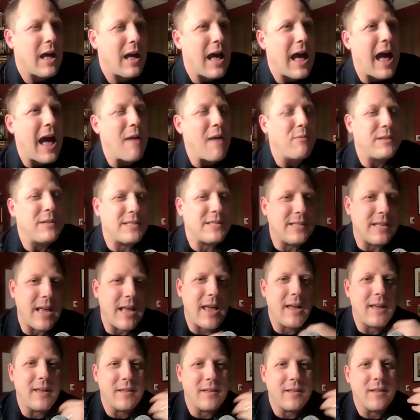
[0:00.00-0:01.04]
I would
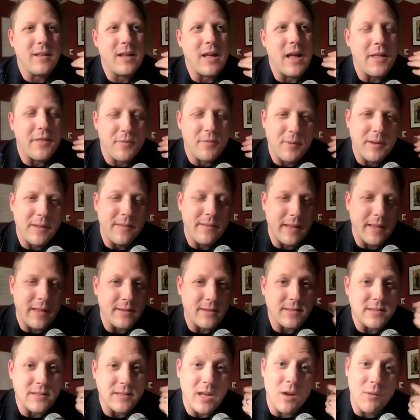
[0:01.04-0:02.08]
say uh, three
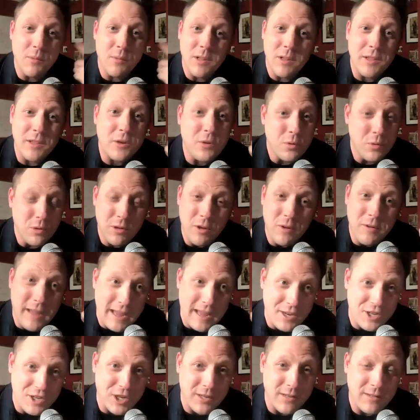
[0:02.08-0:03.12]
things: a really cool
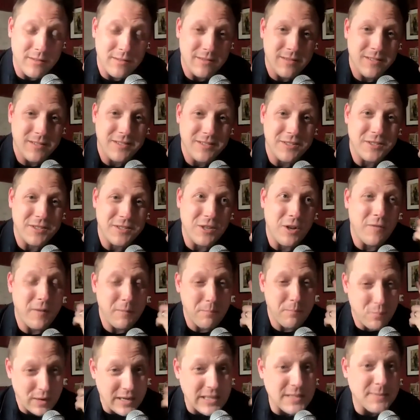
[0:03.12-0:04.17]
location. So if
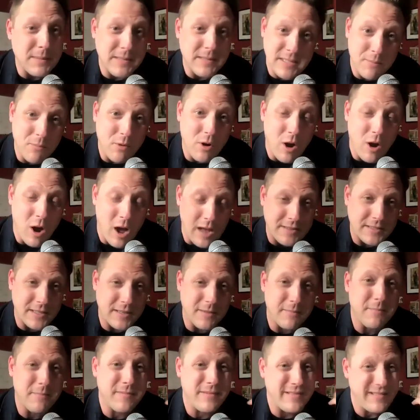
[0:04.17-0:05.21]
it brings me somewhere
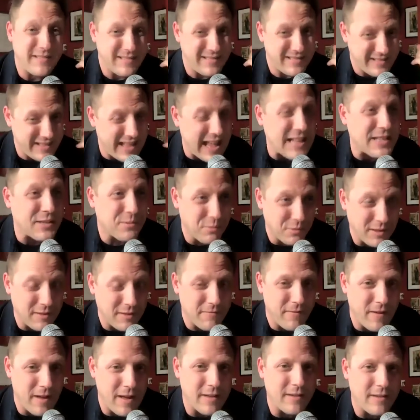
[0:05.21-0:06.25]
awesome, that's really
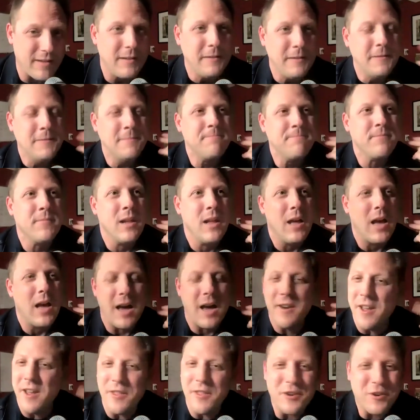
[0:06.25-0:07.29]
fun.
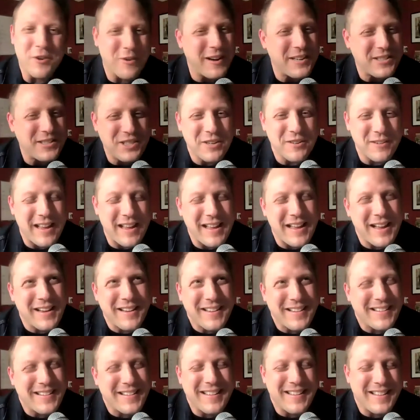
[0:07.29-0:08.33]
Another great geo, uh,
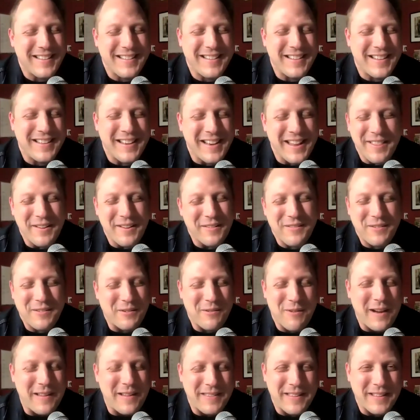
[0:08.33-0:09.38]
uh another
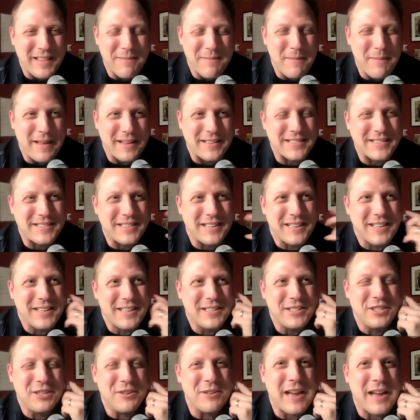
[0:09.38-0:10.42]
great thing that makes
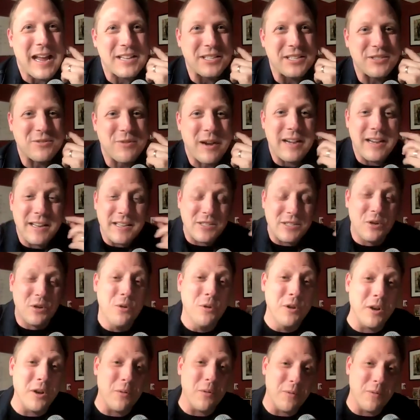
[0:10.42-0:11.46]
geocaches great is
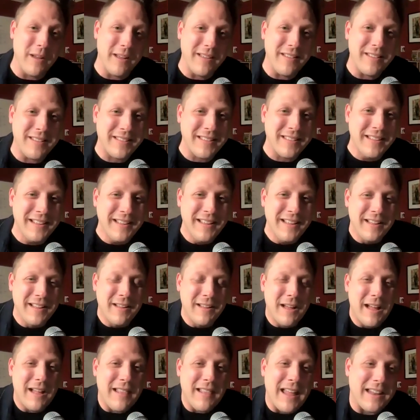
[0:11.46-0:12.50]
who you're with.
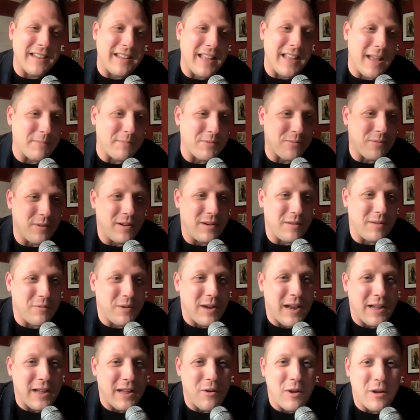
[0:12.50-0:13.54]
A lot of times when
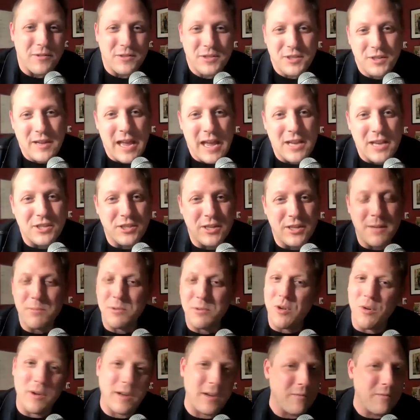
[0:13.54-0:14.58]
when I go out geocaching, I'm
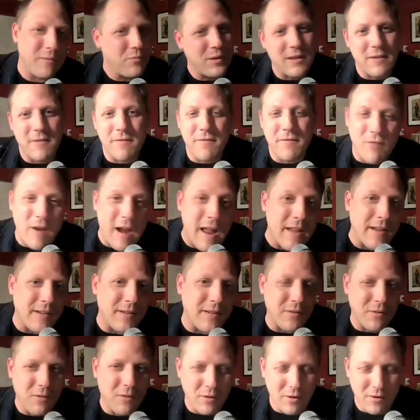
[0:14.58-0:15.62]
going with a friend
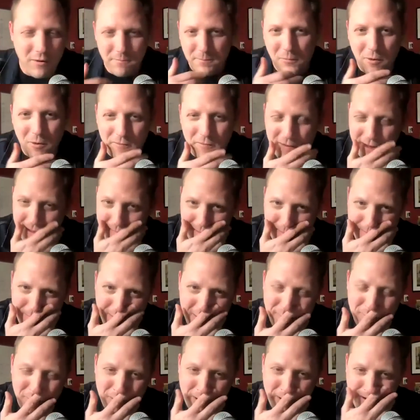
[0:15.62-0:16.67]
or or family
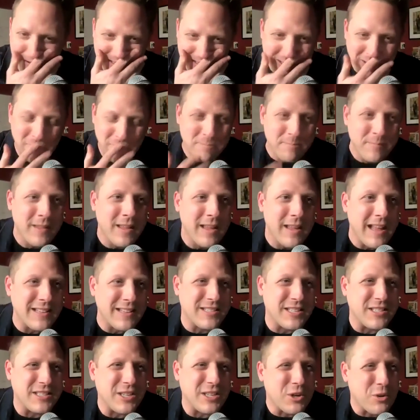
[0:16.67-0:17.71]
member, and so it's
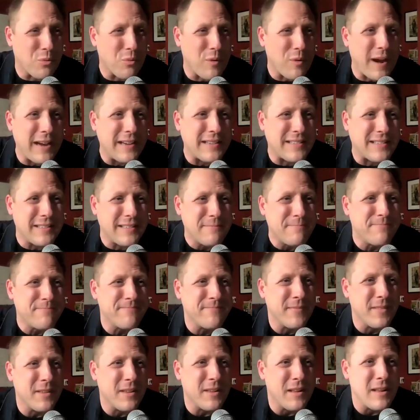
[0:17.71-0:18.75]
just a great,
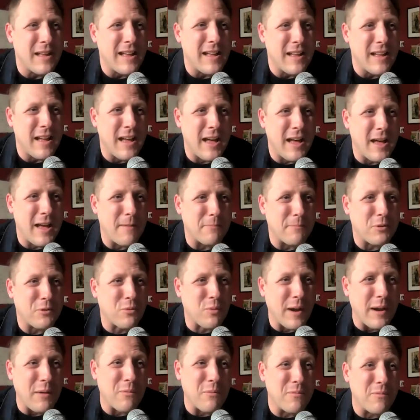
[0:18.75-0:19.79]
um,
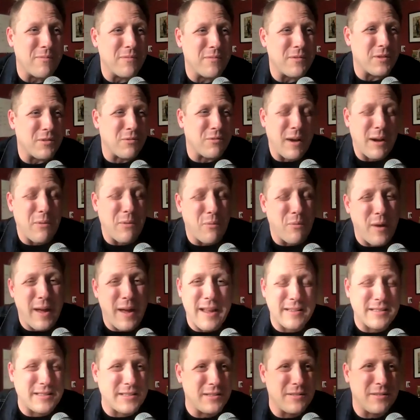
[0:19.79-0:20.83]
great great
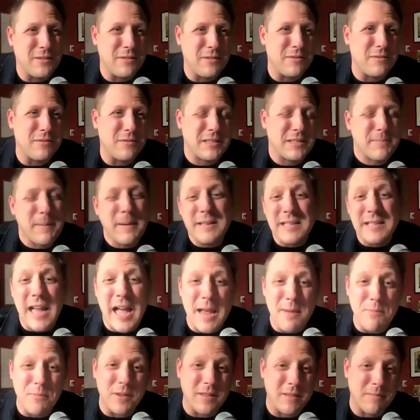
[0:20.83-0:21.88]
way to spend
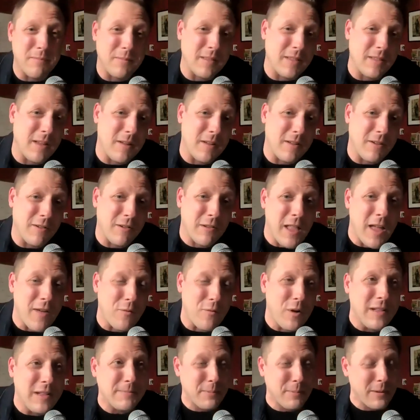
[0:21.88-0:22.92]
time with the your loved
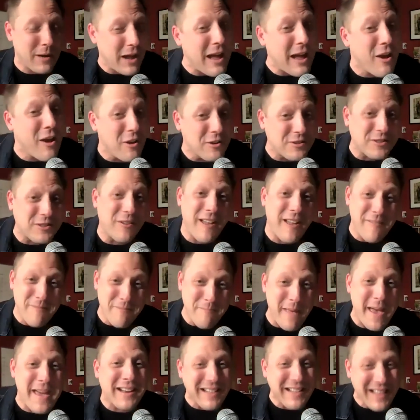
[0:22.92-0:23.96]
ones. But I also have
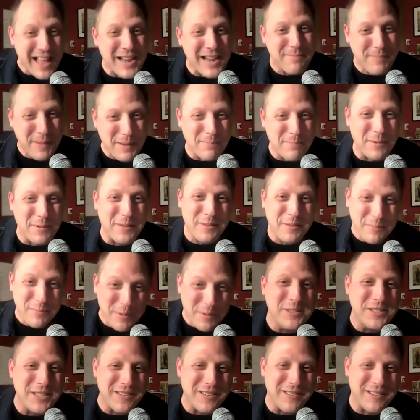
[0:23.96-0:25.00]
met a lot of people
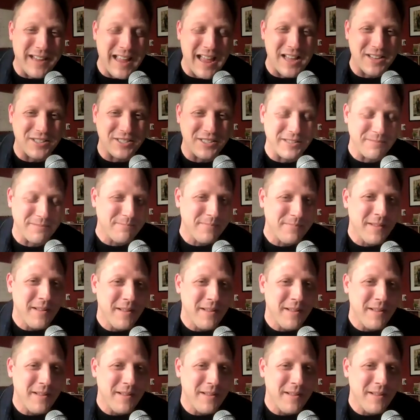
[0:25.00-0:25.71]
through geocaching,